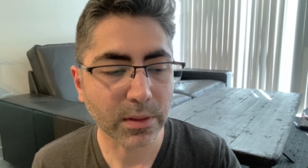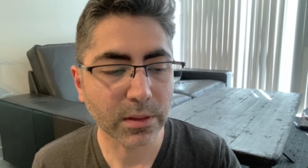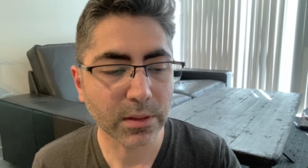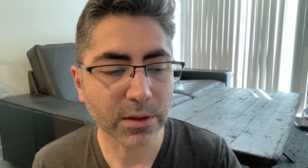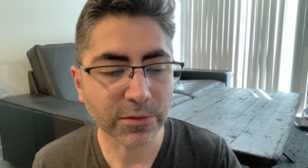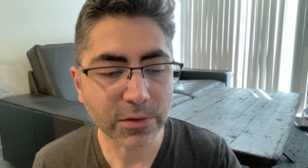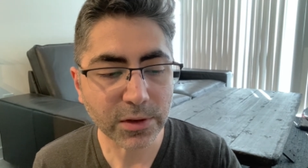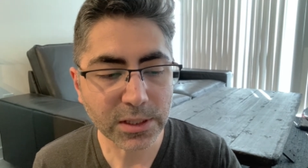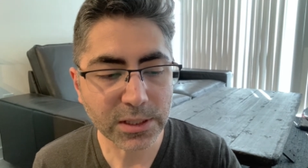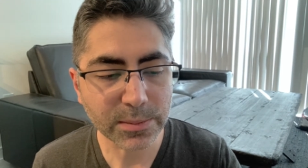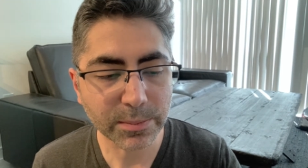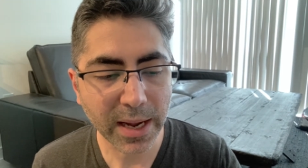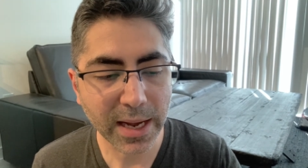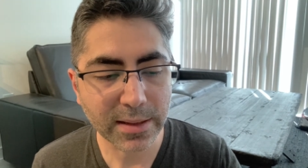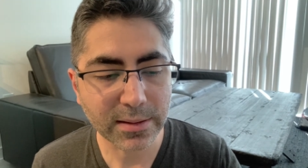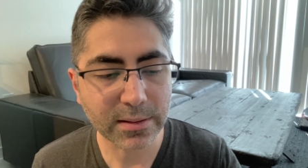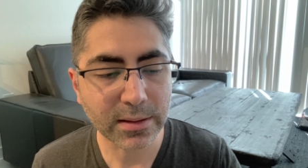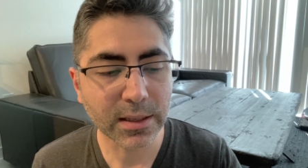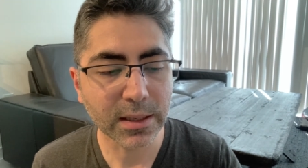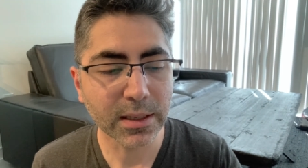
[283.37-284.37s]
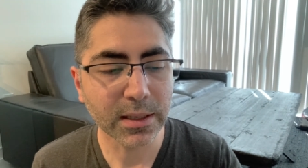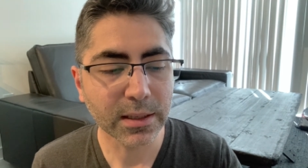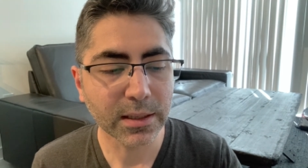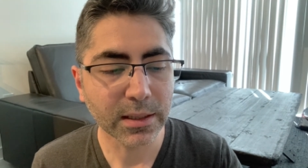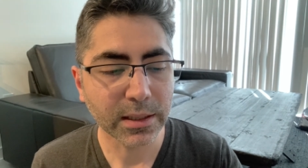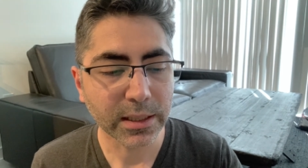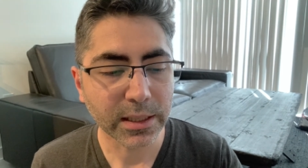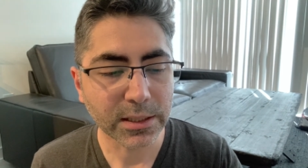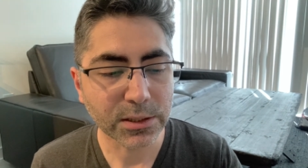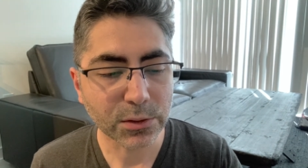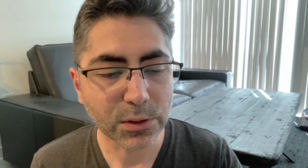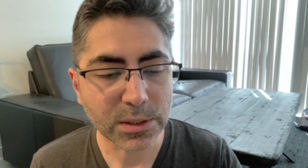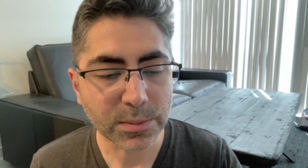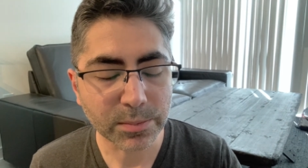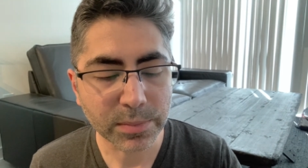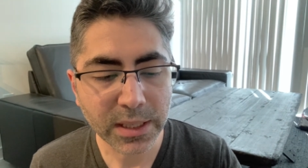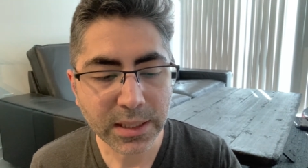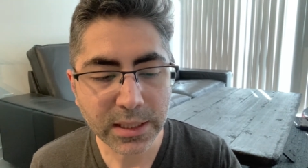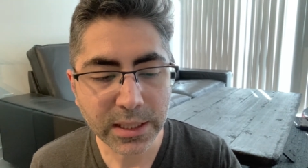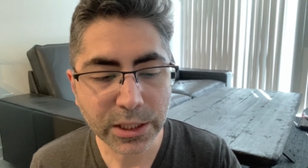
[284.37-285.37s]
The first path is to
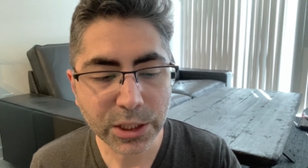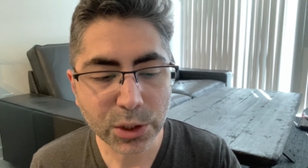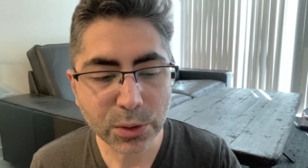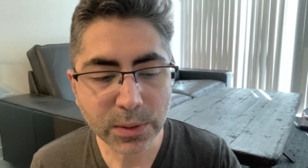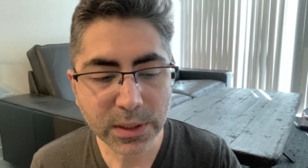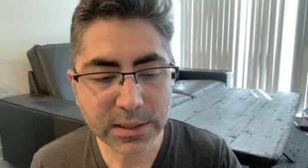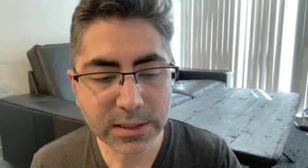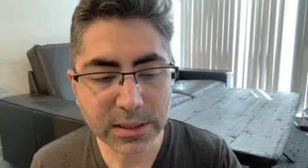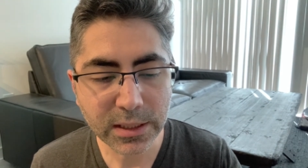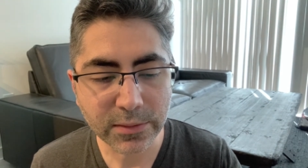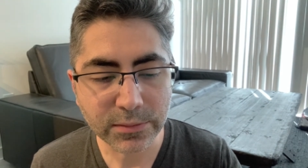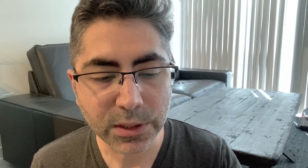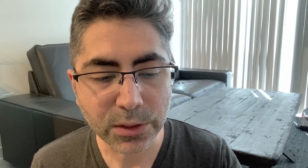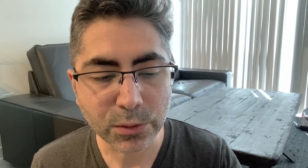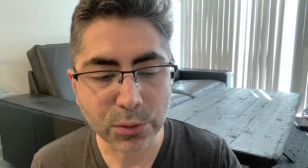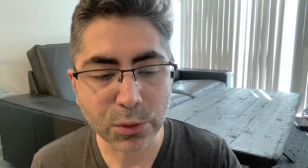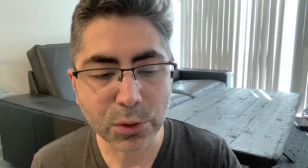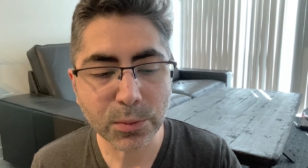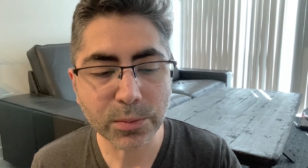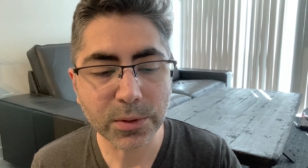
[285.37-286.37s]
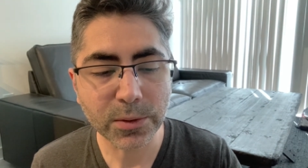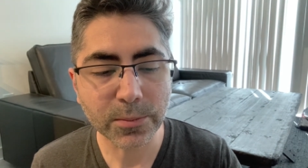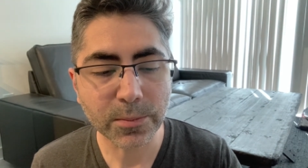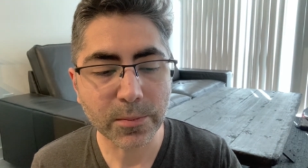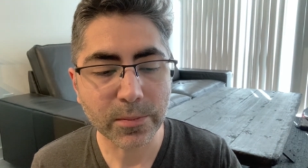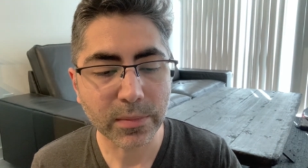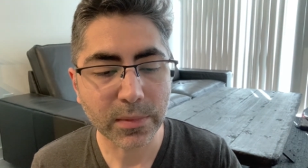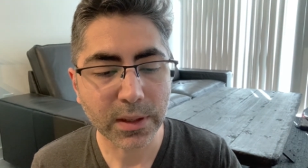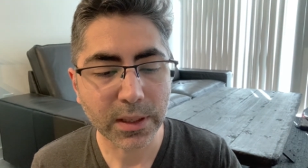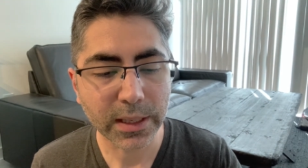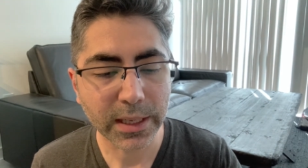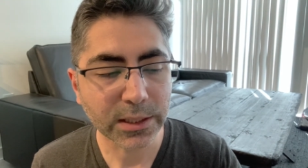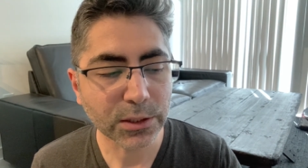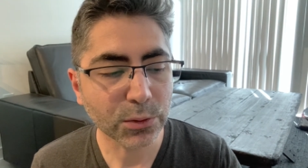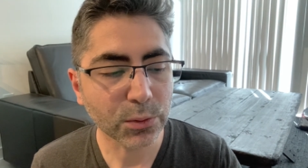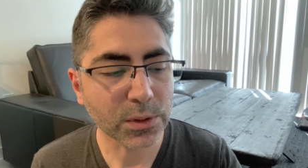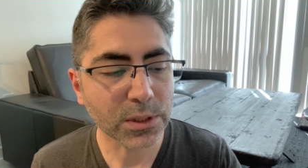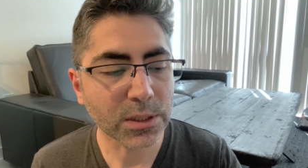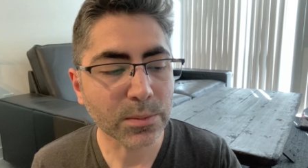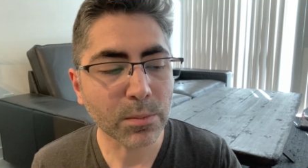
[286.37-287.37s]
split the unity of the group
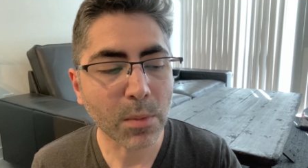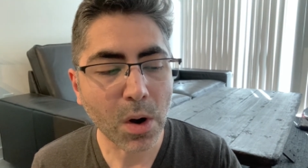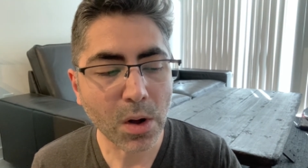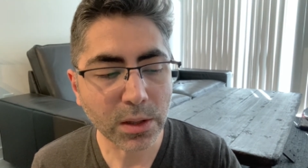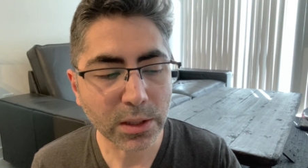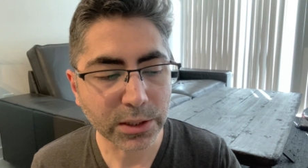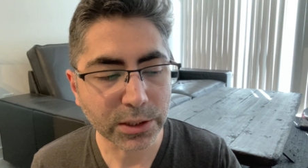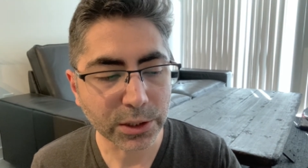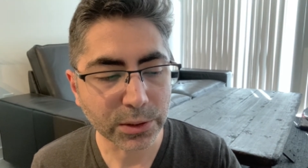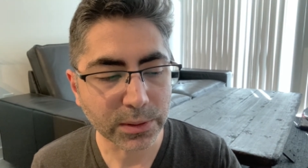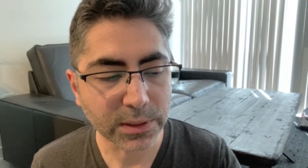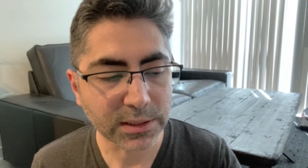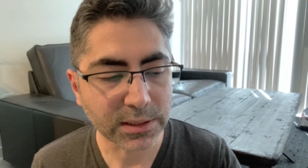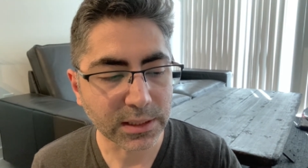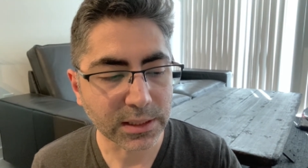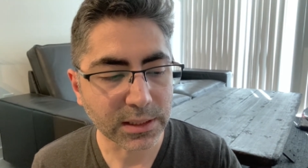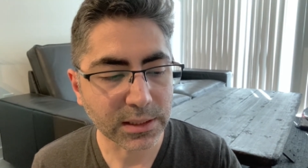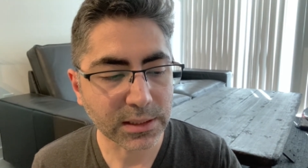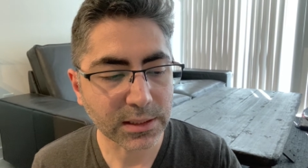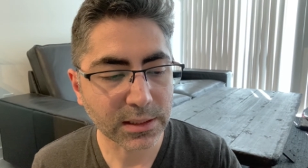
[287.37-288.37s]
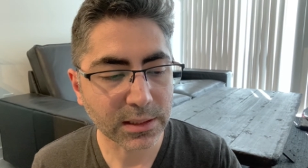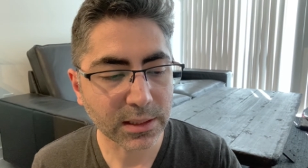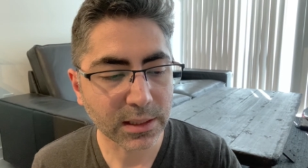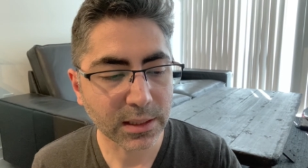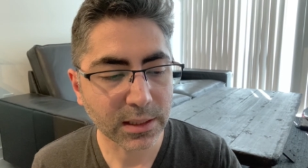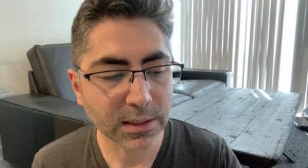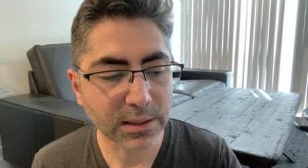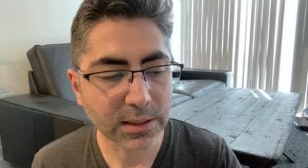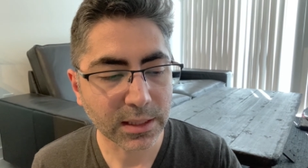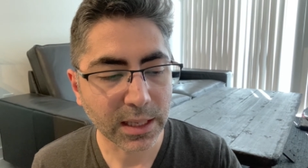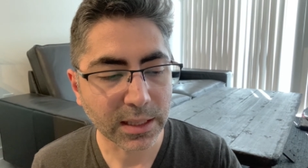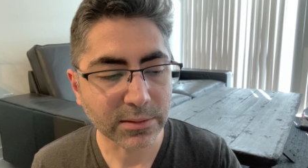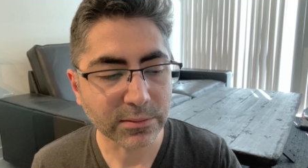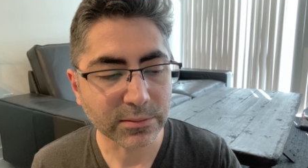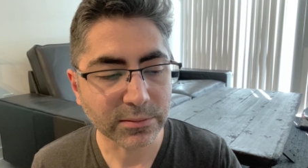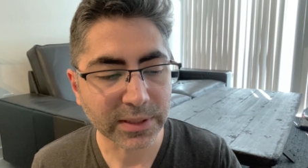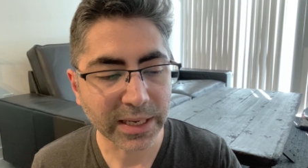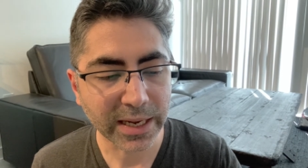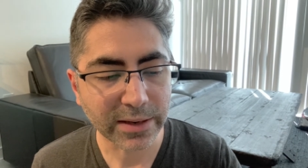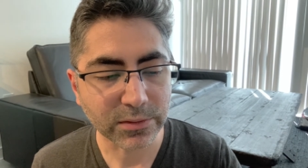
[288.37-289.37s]
into smaller unities that
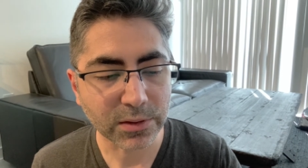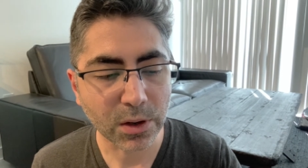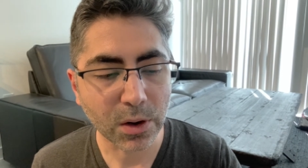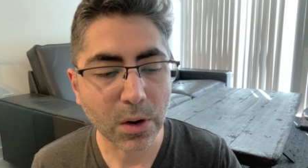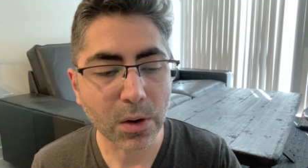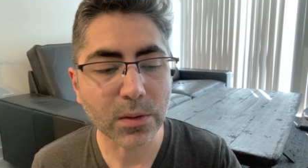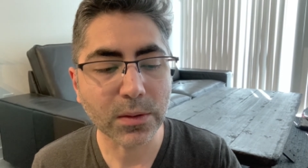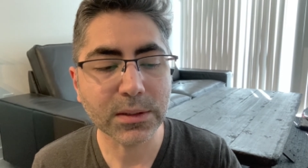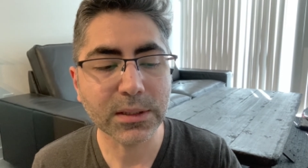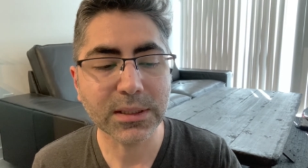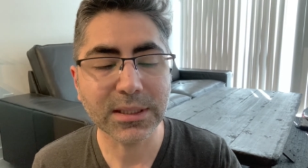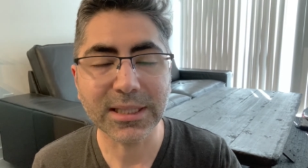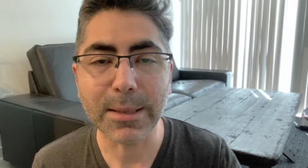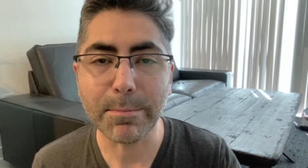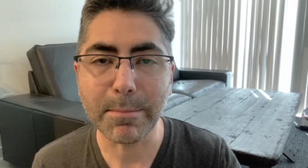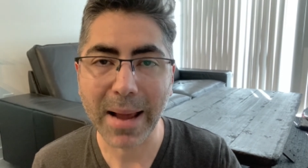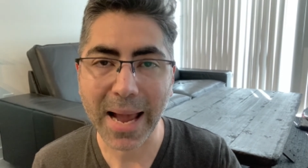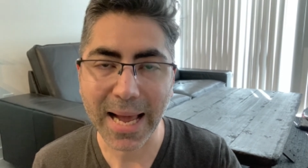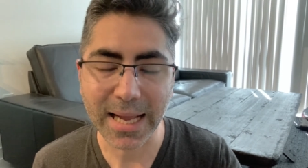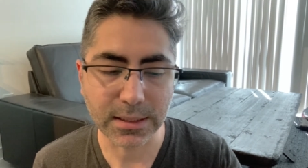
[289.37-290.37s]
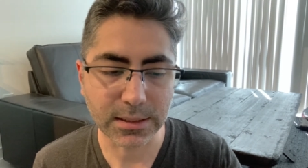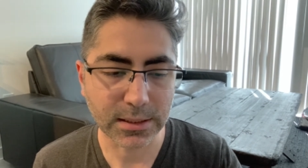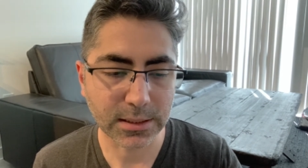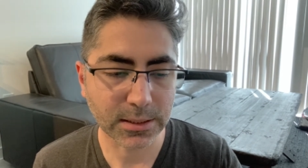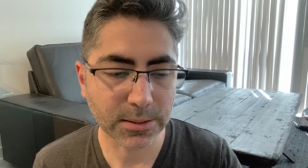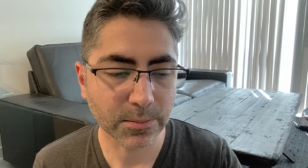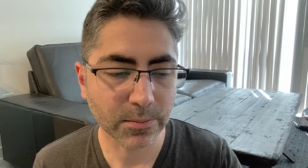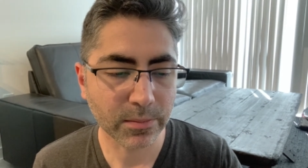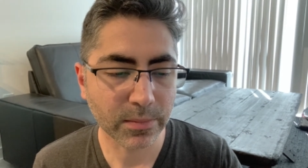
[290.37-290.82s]
we have called demands.